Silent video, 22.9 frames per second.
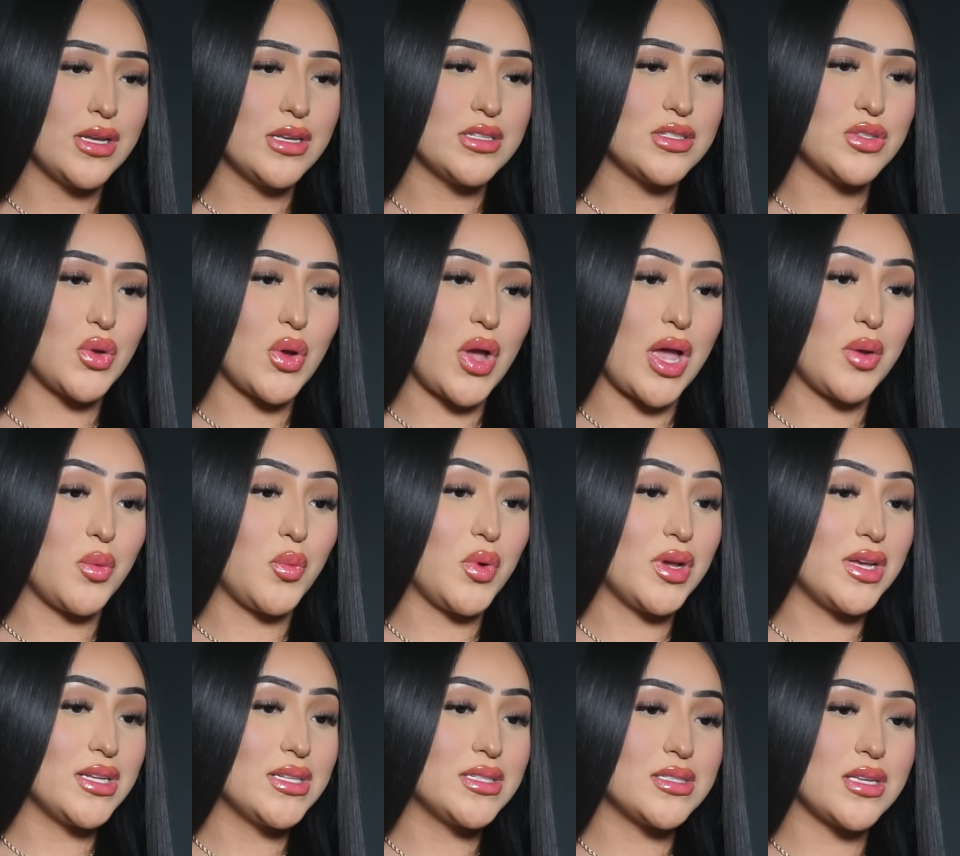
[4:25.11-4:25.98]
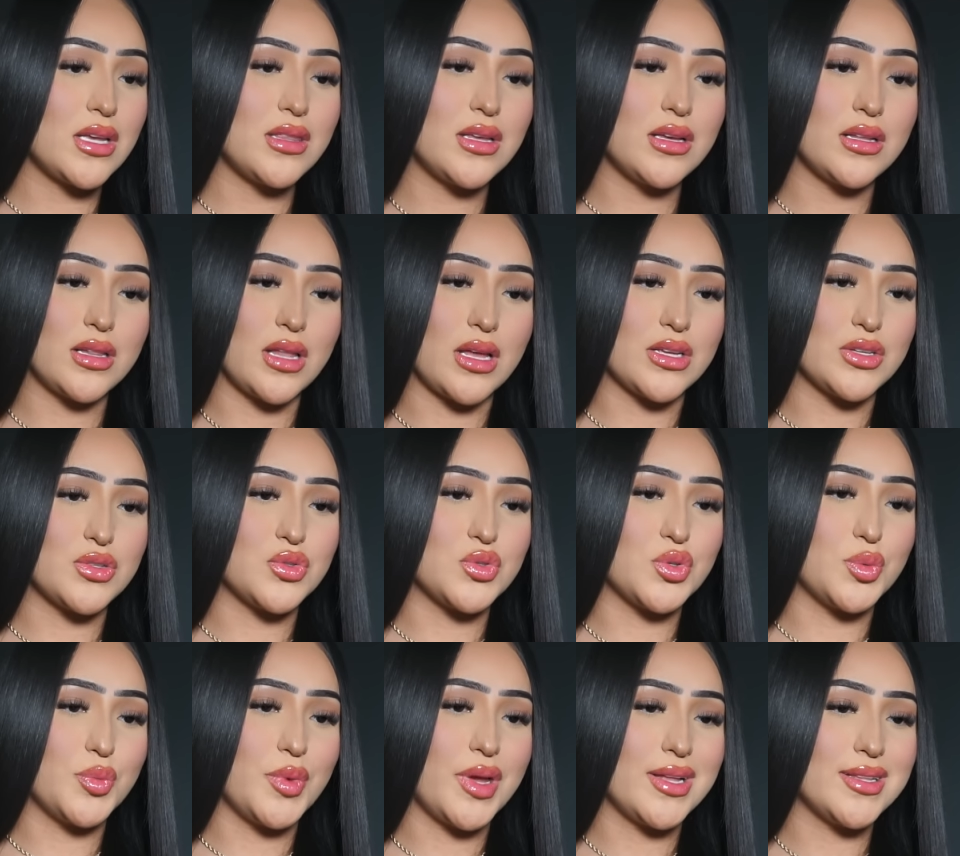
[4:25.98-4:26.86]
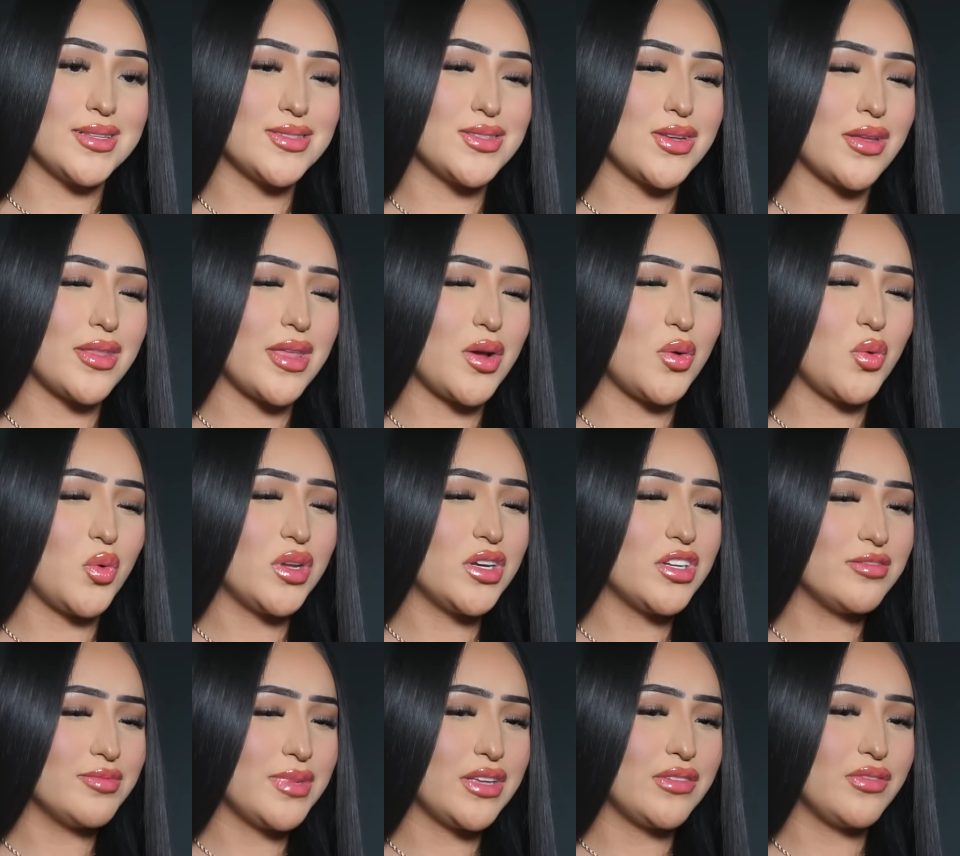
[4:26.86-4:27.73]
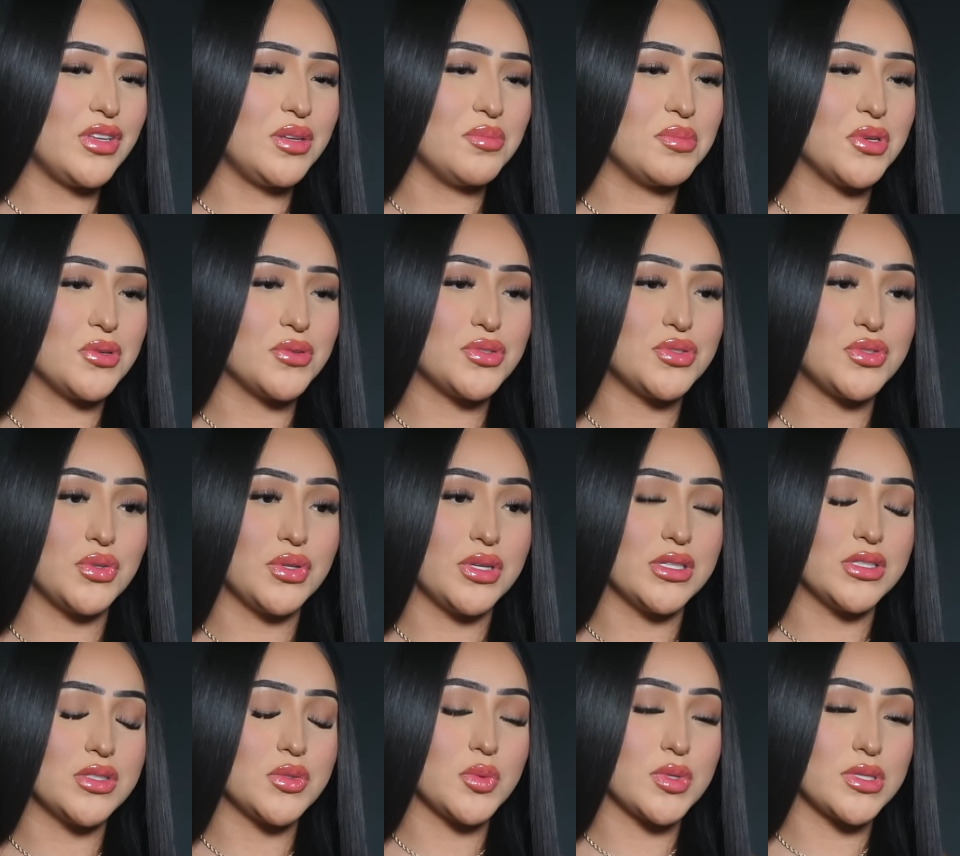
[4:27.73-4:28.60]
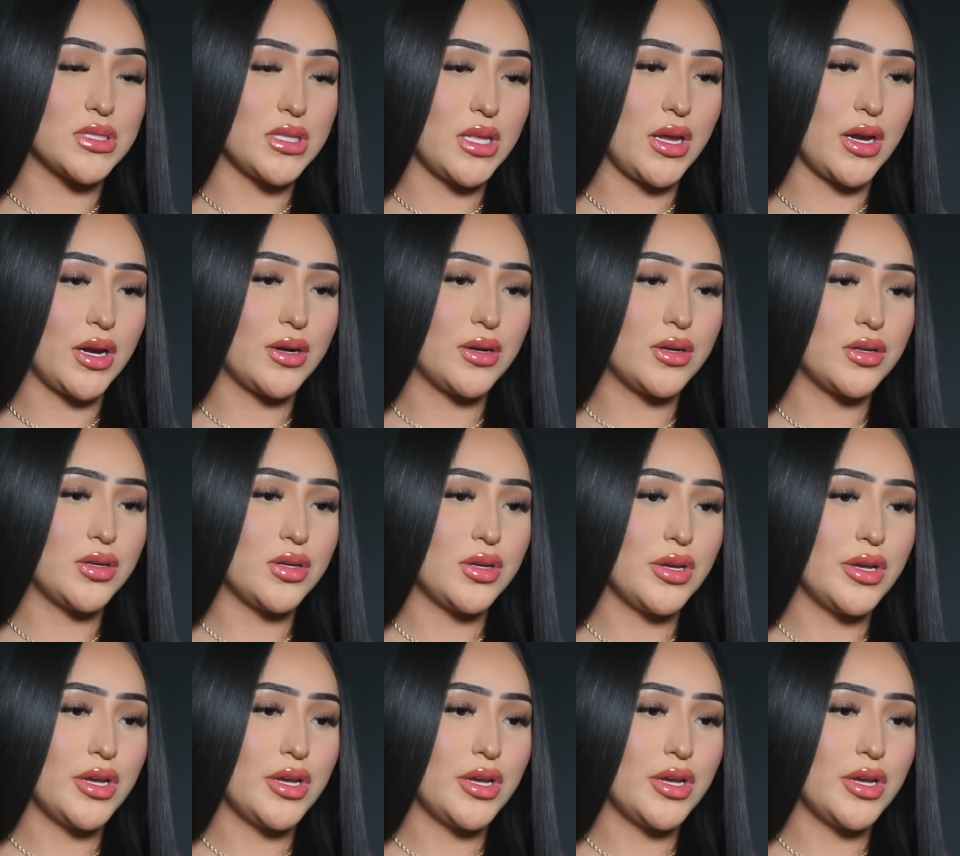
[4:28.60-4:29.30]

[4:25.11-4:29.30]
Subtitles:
So I went inside the classroom and saw that one of my female students was there,